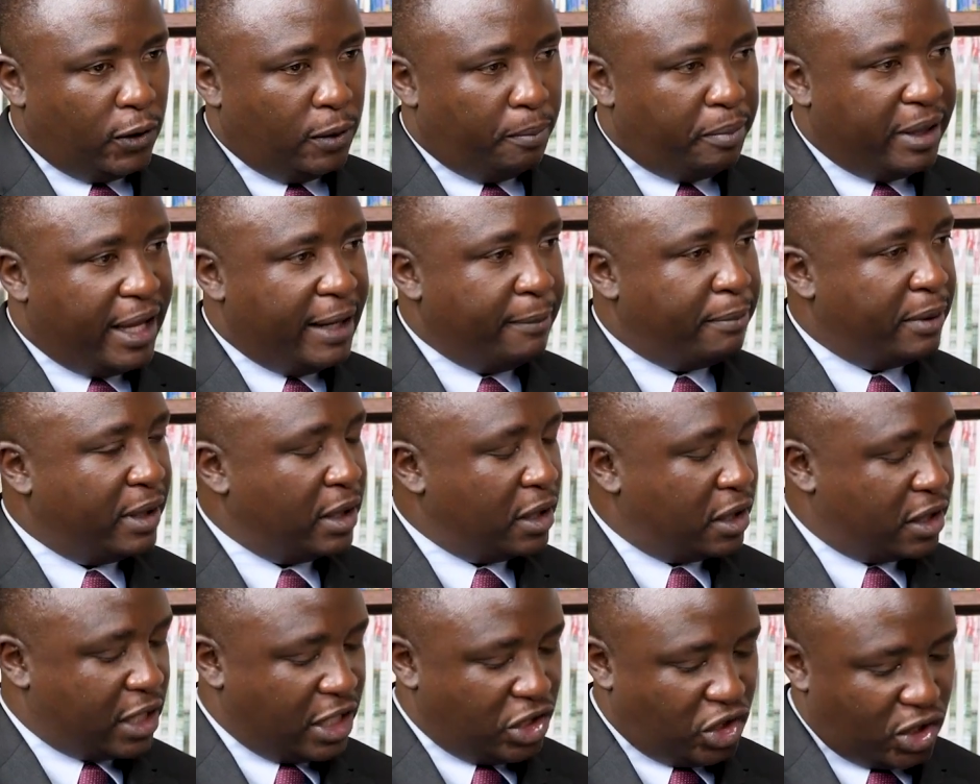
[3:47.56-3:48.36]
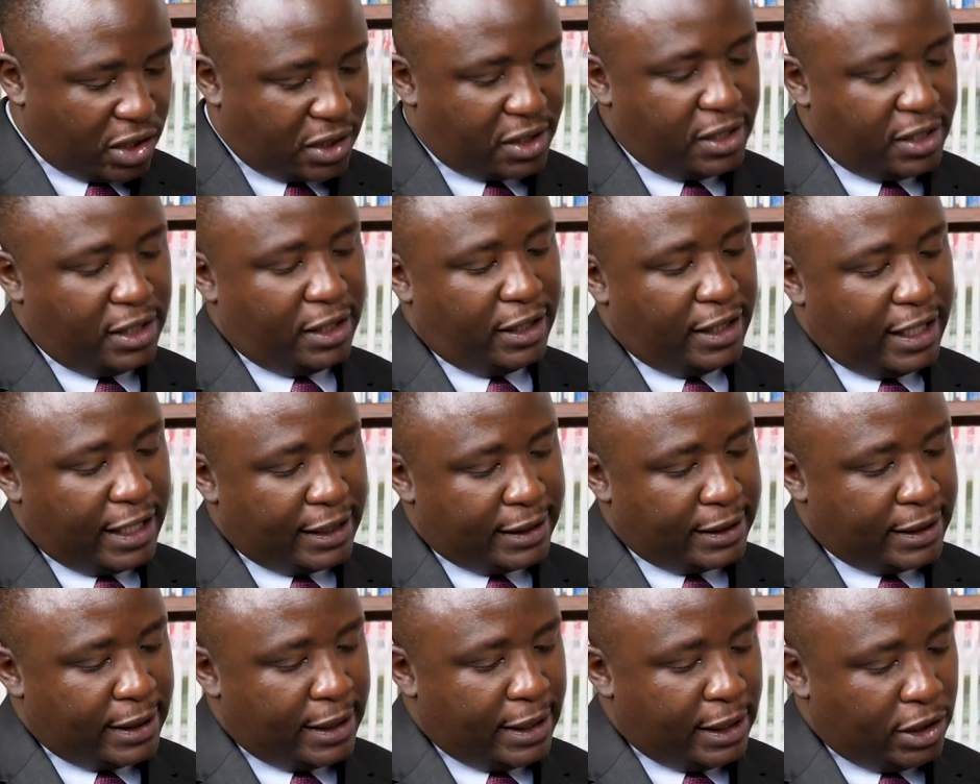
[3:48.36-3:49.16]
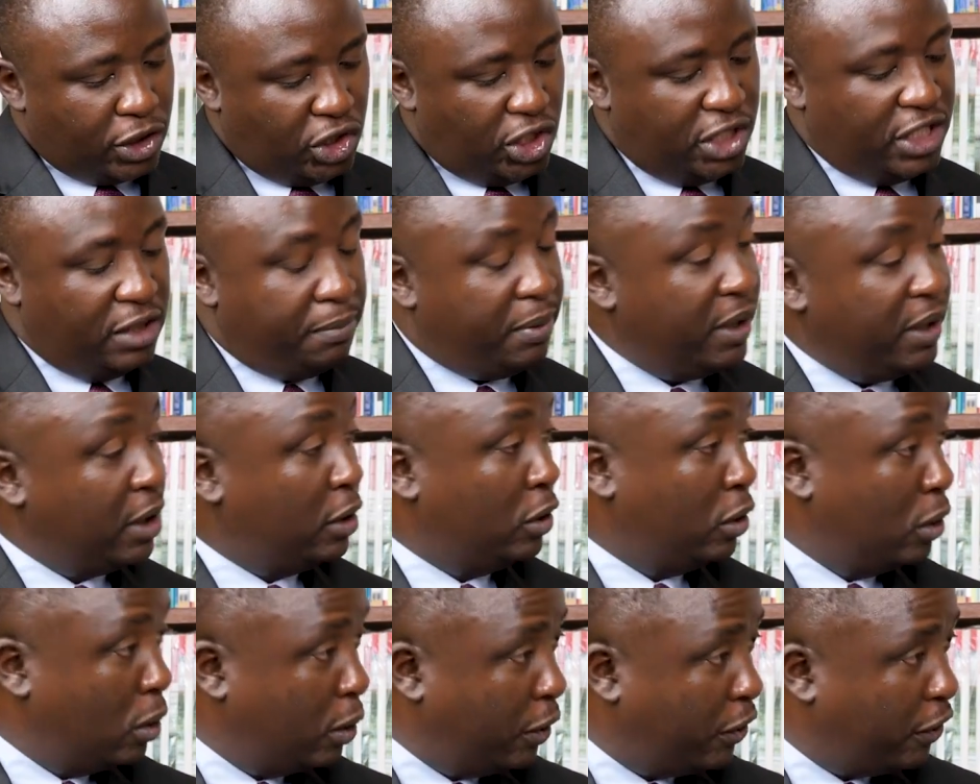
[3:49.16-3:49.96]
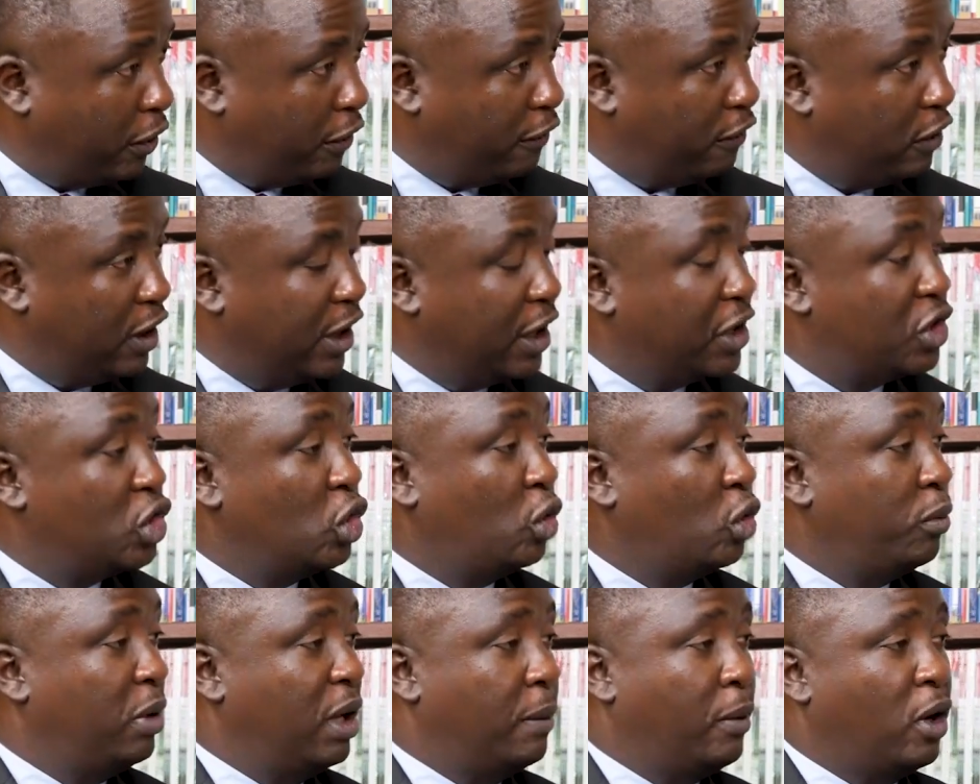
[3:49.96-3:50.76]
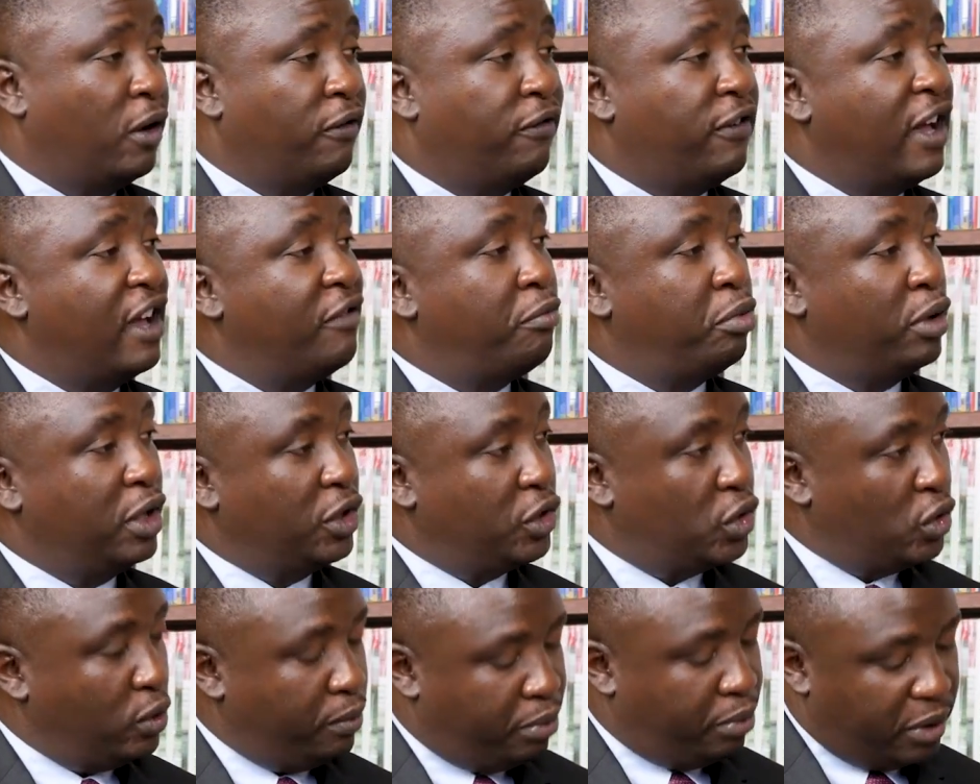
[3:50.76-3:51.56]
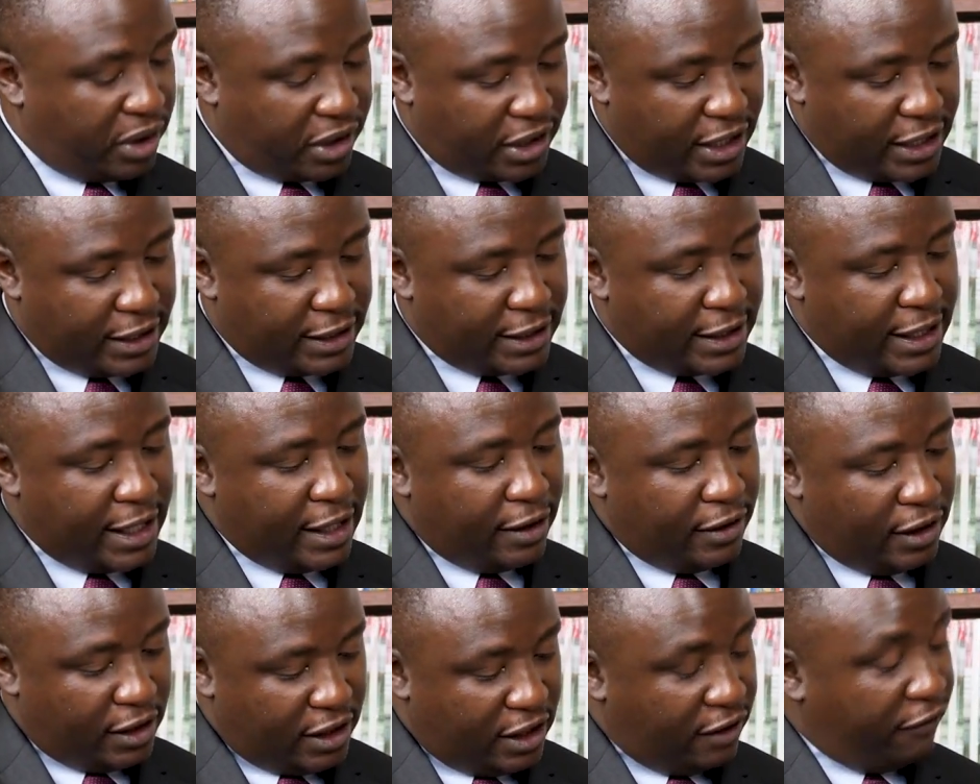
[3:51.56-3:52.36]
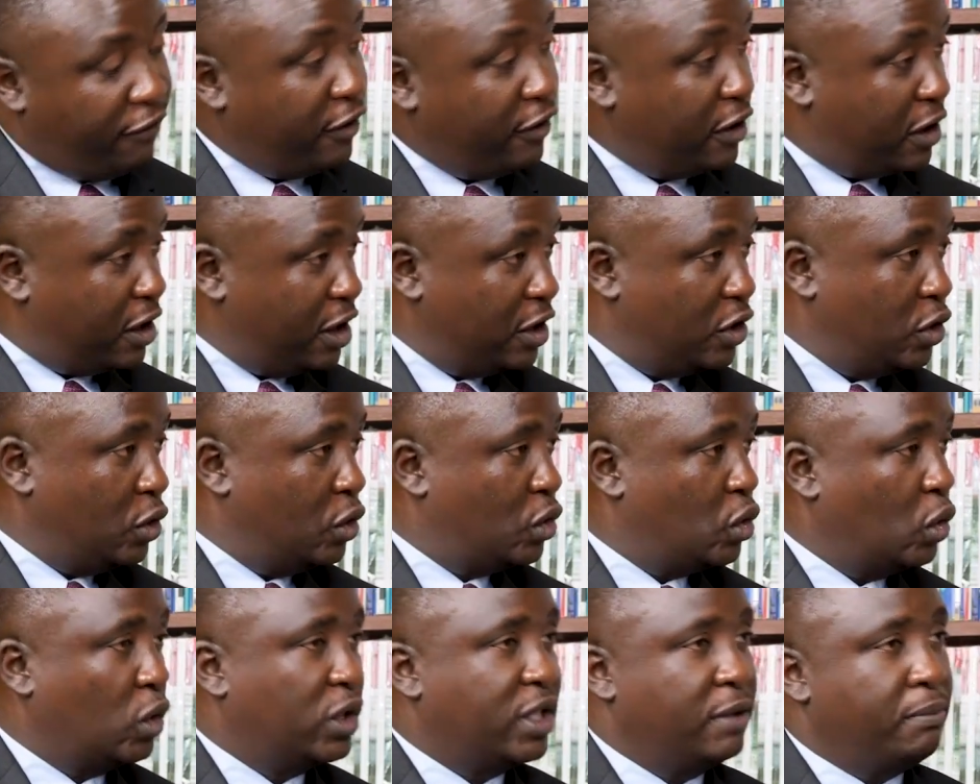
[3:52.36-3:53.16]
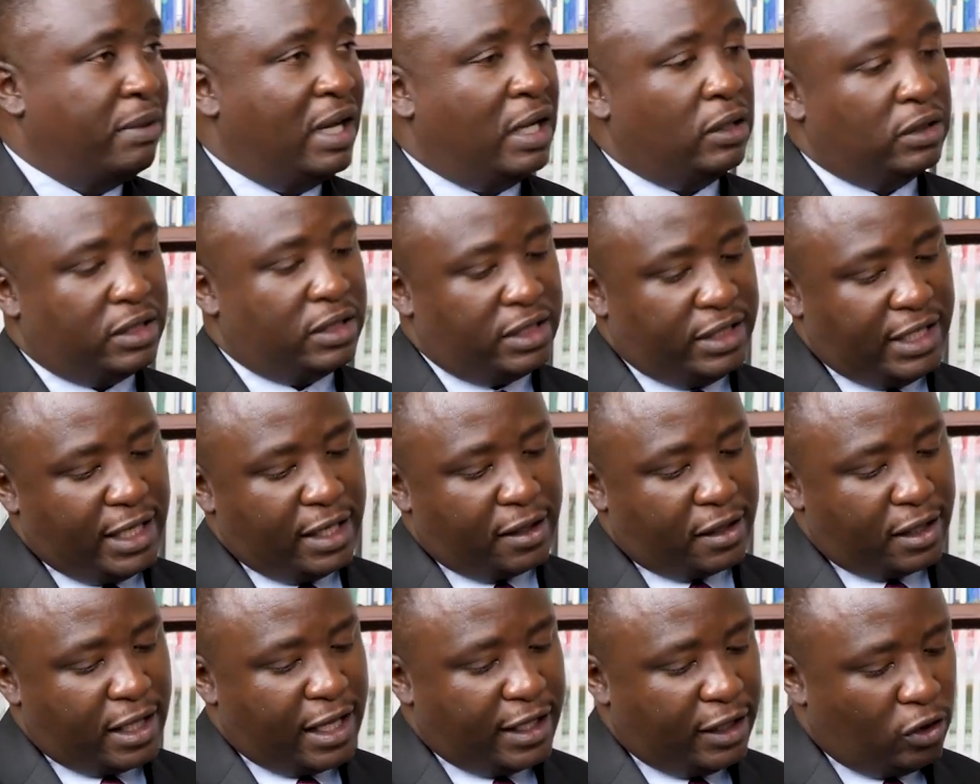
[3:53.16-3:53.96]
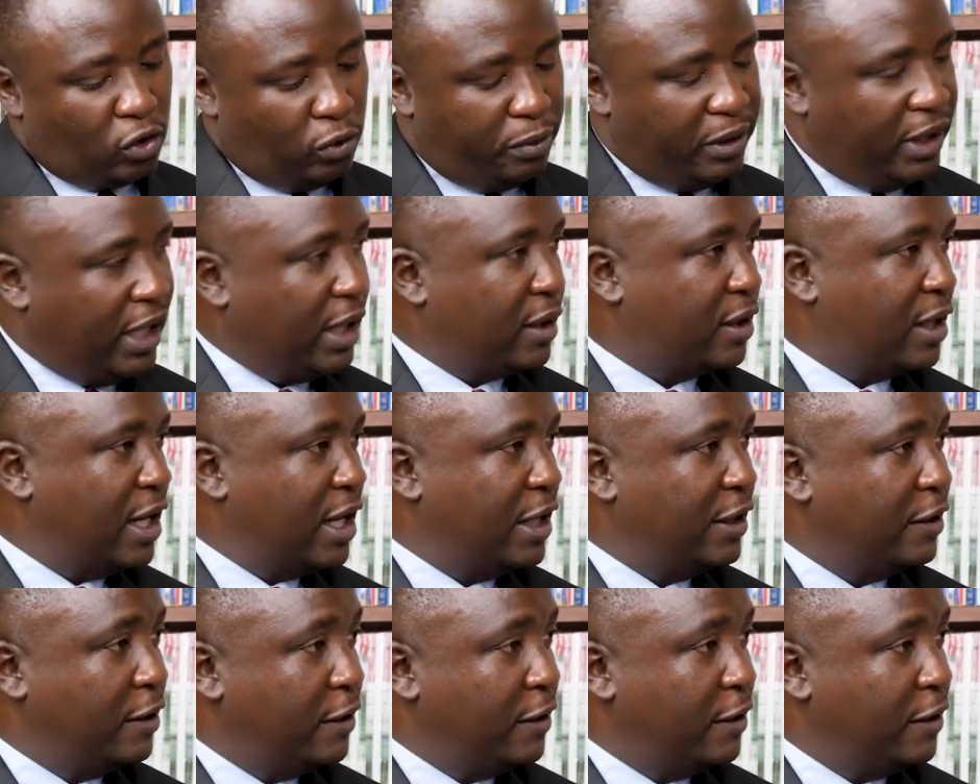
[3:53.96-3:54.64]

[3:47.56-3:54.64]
papers, suggesting that GDP growth for next year will be about 5.2%. The deficit you talked about, they're saying it will be less than